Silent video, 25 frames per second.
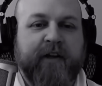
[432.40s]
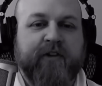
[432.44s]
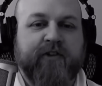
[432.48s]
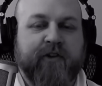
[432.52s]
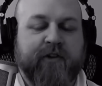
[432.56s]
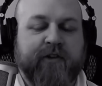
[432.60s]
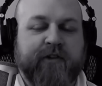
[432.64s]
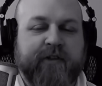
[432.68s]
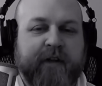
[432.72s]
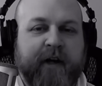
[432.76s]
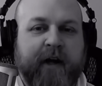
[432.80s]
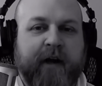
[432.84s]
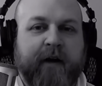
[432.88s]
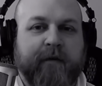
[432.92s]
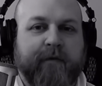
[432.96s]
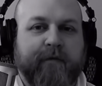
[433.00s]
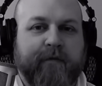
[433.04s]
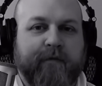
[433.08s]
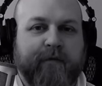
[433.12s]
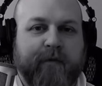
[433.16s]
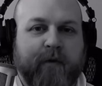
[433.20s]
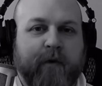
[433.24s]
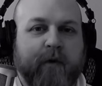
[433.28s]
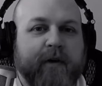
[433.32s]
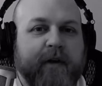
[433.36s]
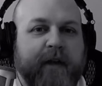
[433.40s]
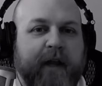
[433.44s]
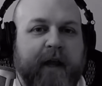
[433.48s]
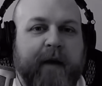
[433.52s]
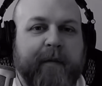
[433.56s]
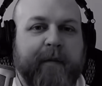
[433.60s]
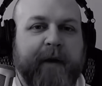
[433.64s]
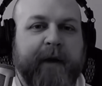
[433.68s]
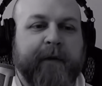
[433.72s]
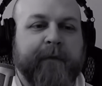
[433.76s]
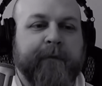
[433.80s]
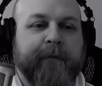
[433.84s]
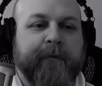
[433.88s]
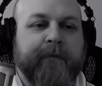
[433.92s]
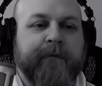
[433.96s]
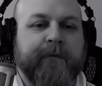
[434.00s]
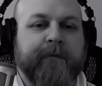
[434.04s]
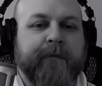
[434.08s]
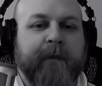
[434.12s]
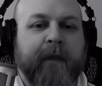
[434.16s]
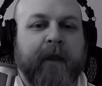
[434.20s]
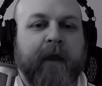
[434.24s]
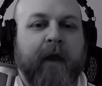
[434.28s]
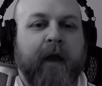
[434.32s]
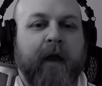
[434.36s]
style for DMing.
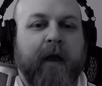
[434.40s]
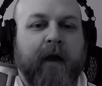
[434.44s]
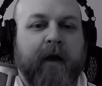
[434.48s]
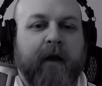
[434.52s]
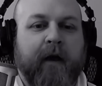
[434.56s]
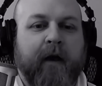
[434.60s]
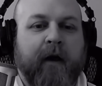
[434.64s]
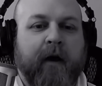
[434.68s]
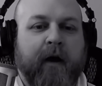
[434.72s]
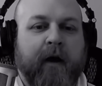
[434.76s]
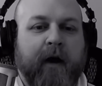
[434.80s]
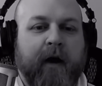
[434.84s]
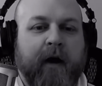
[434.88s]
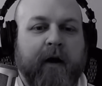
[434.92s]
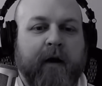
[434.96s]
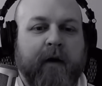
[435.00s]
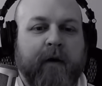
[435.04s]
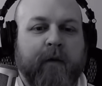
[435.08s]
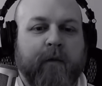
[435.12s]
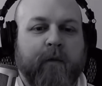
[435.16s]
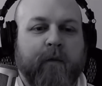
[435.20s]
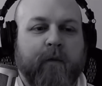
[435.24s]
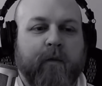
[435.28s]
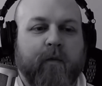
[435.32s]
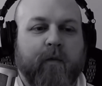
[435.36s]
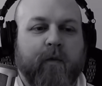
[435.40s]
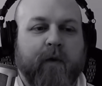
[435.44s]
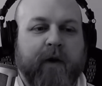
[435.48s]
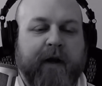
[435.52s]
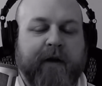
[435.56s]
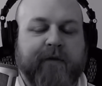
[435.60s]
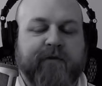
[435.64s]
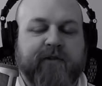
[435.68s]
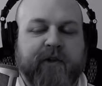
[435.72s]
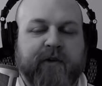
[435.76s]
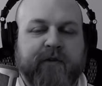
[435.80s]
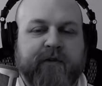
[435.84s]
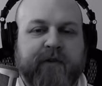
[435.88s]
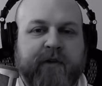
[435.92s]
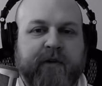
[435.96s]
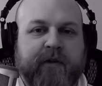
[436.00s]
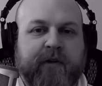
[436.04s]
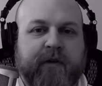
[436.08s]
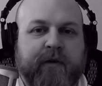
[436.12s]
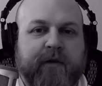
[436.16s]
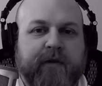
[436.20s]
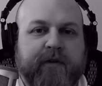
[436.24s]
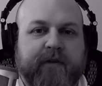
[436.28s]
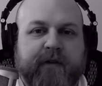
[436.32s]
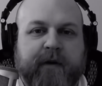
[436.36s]
What I've chosen to
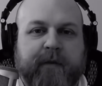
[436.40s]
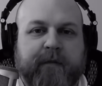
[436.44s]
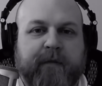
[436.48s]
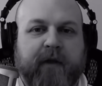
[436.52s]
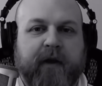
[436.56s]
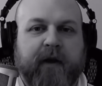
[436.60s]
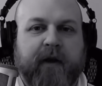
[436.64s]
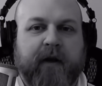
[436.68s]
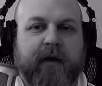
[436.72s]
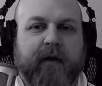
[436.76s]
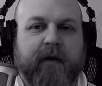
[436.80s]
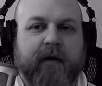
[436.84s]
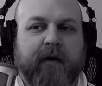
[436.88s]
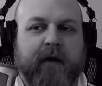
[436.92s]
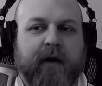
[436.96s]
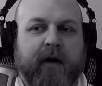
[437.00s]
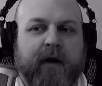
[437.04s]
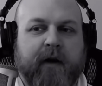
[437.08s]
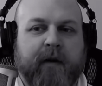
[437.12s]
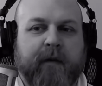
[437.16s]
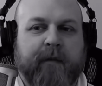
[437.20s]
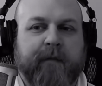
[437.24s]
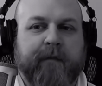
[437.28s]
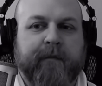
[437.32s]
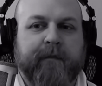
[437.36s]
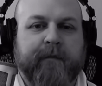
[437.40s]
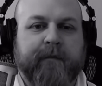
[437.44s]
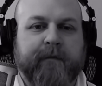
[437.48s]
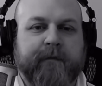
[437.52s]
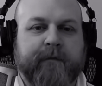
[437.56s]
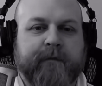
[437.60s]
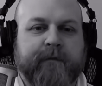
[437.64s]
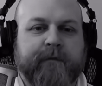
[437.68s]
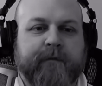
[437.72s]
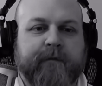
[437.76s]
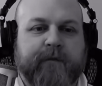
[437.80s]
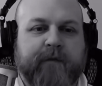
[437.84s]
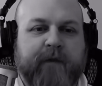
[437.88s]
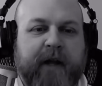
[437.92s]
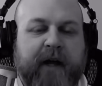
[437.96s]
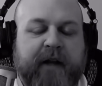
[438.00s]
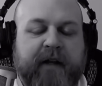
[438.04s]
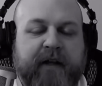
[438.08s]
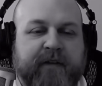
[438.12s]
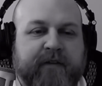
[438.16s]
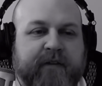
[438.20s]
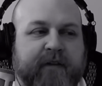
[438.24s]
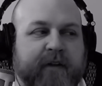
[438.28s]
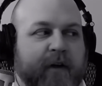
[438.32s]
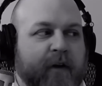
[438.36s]
do is something not
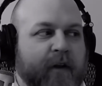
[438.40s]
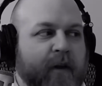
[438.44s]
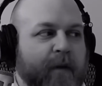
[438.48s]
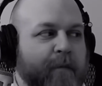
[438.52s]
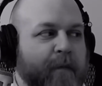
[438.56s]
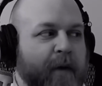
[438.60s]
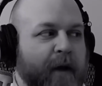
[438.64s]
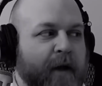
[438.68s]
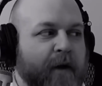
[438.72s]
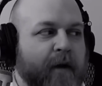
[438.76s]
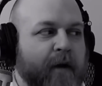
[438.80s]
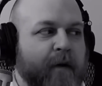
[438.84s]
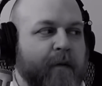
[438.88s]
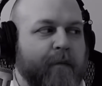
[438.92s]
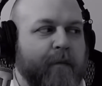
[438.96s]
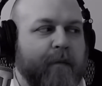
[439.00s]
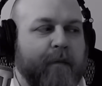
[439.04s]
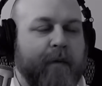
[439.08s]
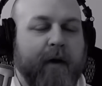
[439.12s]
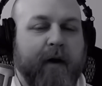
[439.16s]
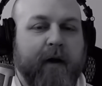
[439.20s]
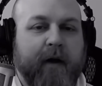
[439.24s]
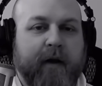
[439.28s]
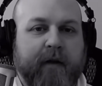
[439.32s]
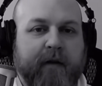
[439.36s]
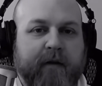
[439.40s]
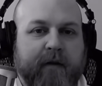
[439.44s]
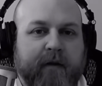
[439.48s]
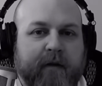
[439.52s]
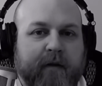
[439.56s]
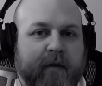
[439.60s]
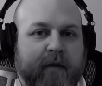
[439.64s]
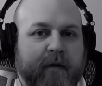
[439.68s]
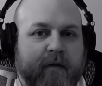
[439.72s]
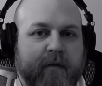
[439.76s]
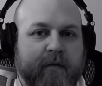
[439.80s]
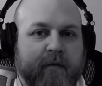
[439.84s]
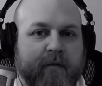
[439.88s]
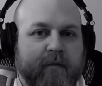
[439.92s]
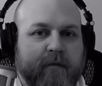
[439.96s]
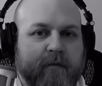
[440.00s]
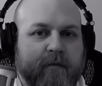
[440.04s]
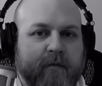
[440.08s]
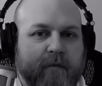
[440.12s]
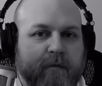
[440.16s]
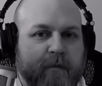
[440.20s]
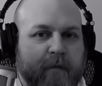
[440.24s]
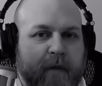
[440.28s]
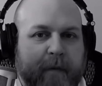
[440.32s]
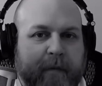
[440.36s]
necessarily better, but
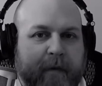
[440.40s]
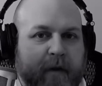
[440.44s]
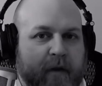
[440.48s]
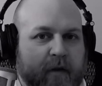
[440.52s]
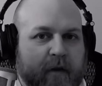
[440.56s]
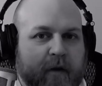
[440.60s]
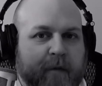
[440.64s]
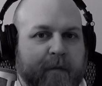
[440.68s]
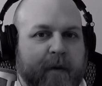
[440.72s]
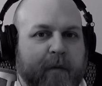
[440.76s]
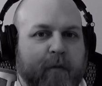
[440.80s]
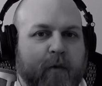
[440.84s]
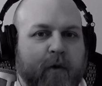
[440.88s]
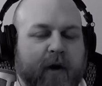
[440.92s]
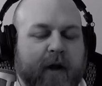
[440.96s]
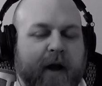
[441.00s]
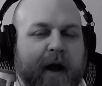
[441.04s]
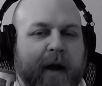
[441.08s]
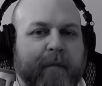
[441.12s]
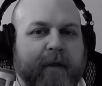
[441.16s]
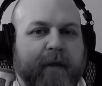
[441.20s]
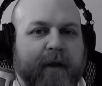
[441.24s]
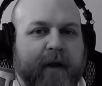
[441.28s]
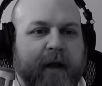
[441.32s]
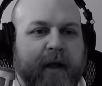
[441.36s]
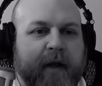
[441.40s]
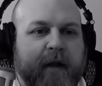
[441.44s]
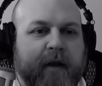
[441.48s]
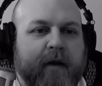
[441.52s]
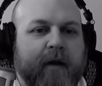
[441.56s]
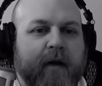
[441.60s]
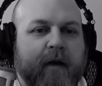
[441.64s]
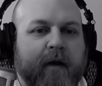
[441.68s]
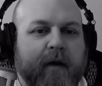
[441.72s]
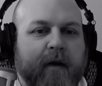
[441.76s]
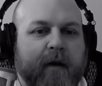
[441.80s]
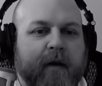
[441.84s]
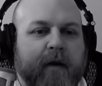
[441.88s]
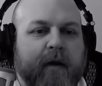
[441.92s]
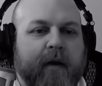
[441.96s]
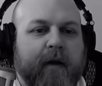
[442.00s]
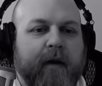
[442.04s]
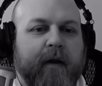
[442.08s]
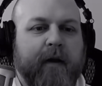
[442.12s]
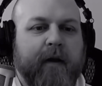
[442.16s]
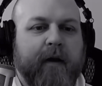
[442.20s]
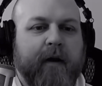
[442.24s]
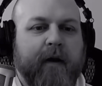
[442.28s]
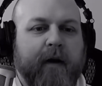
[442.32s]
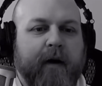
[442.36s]
maybe a little bit more complicated.
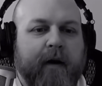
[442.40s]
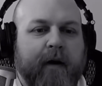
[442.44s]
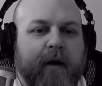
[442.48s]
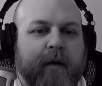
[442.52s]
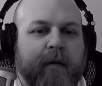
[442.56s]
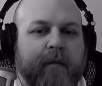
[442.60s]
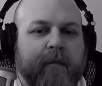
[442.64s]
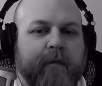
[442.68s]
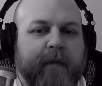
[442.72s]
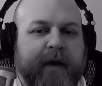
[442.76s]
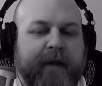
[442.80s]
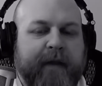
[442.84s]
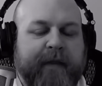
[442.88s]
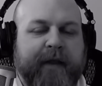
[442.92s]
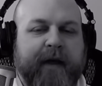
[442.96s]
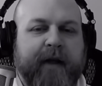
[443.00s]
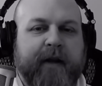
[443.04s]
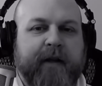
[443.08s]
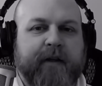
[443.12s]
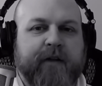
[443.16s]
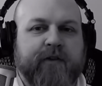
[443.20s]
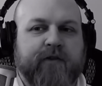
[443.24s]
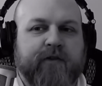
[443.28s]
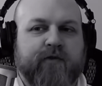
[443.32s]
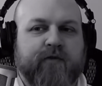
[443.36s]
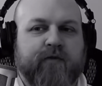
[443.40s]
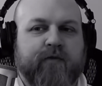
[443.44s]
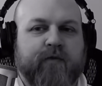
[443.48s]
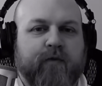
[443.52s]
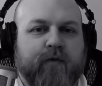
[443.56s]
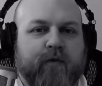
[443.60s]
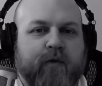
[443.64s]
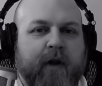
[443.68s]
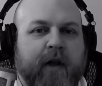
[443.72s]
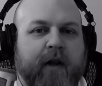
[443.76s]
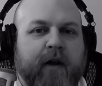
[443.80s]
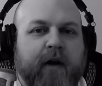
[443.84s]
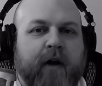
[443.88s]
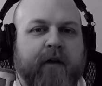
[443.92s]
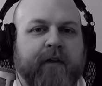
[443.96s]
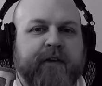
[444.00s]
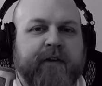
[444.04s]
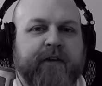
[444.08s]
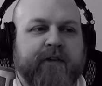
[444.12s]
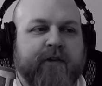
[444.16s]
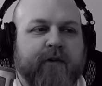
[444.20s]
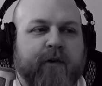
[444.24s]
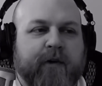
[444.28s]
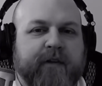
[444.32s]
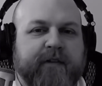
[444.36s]
And that is run all these
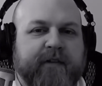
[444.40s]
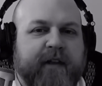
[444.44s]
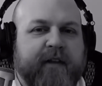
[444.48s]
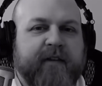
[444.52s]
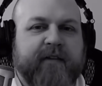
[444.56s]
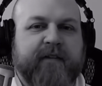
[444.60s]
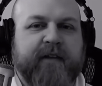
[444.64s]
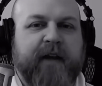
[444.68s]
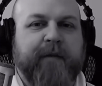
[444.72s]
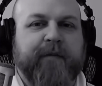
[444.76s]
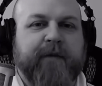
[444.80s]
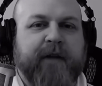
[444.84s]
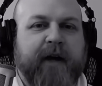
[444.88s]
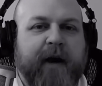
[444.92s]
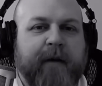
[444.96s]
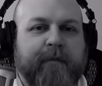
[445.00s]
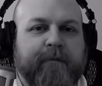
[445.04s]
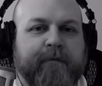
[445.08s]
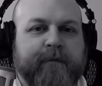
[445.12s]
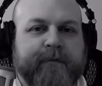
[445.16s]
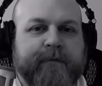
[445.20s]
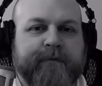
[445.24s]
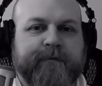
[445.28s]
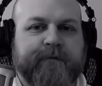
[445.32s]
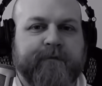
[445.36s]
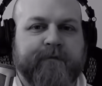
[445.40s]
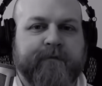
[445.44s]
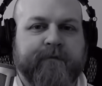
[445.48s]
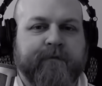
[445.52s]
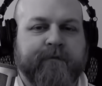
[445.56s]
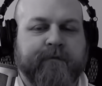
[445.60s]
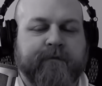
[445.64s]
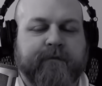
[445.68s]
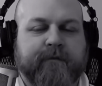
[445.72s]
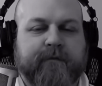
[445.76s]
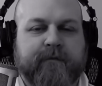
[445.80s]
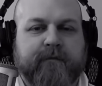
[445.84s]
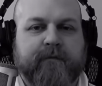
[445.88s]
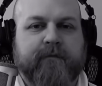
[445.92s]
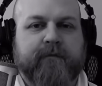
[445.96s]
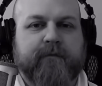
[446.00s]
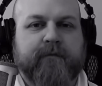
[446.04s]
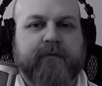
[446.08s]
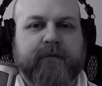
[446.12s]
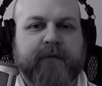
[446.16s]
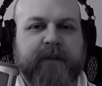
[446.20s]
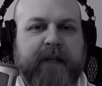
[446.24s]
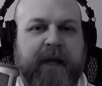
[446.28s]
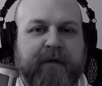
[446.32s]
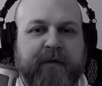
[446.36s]
stories at the same time.
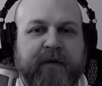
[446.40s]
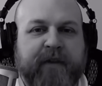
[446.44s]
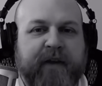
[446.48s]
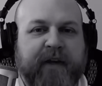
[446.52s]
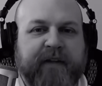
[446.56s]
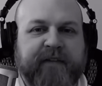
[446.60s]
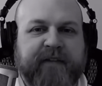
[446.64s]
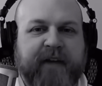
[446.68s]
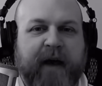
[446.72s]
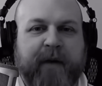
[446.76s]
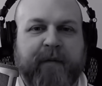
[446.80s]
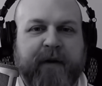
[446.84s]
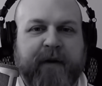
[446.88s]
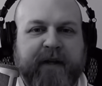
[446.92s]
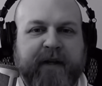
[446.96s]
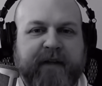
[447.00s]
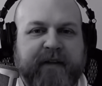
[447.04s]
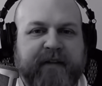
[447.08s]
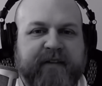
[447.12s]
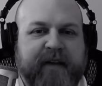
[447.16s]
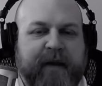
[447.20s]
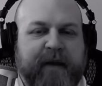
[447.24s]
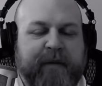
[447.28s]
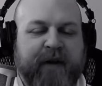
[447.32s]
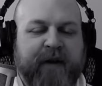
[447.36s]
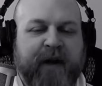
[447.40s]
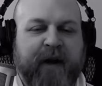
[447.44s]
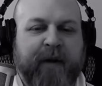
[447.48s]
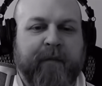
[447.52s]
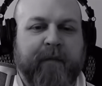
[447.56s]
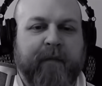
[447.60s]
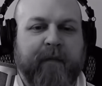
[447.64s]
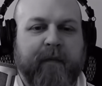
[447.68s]
Everything's happening at the same time.